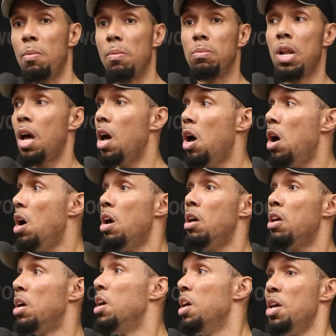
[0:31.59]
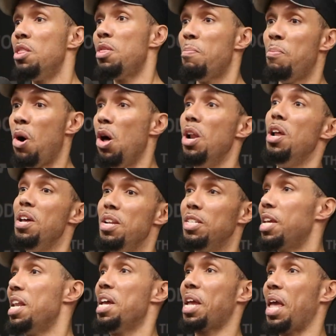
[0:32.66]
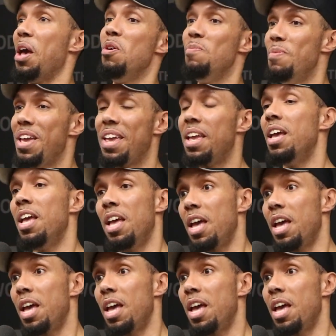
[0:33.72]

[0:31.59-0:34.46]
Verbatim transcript: I'm like, oh, the pollen is gonna kill me.